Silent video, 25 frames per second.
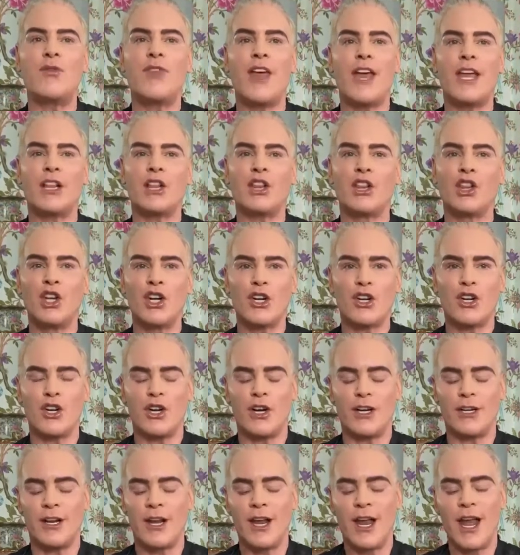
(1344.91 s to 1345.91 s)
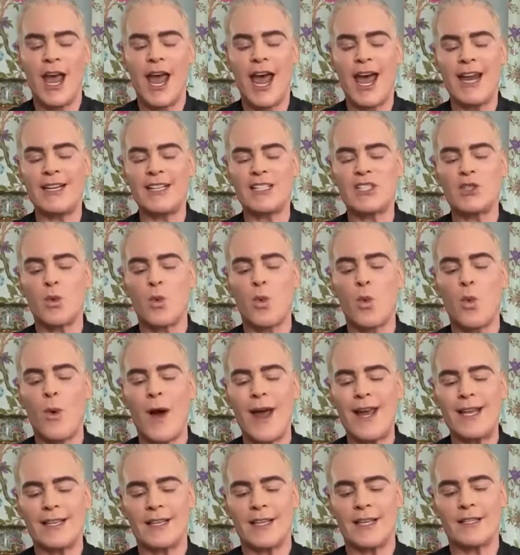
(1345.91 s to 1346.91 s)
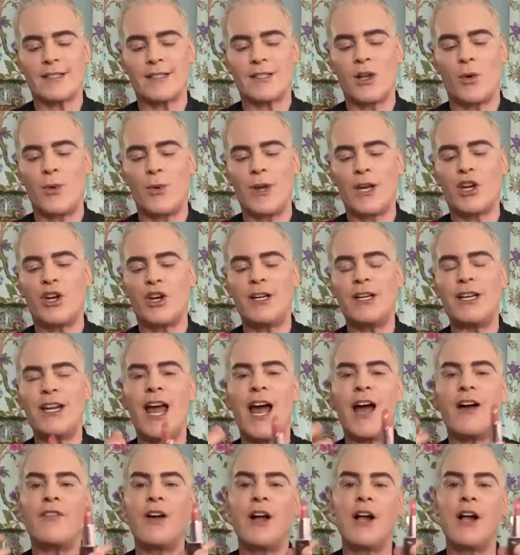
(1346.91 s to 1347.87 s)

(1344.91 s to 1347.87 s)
they look good. And it's weightless. So we couldn't